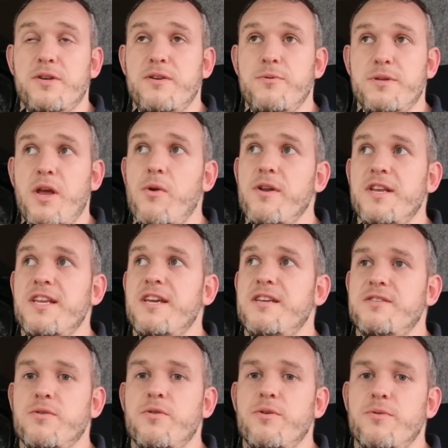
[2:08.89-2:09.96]
It was only
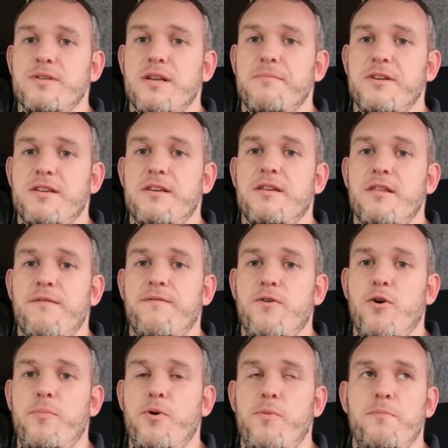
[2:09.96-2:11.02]
diesel that was limited to the
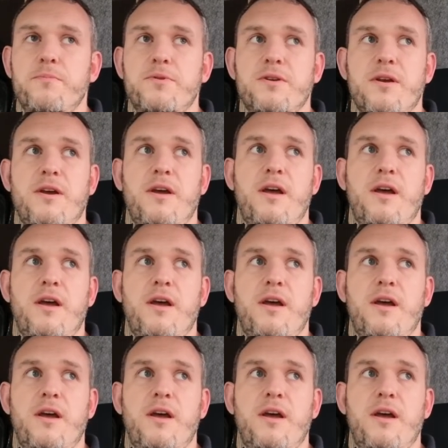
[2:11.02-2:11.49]
4 pumps,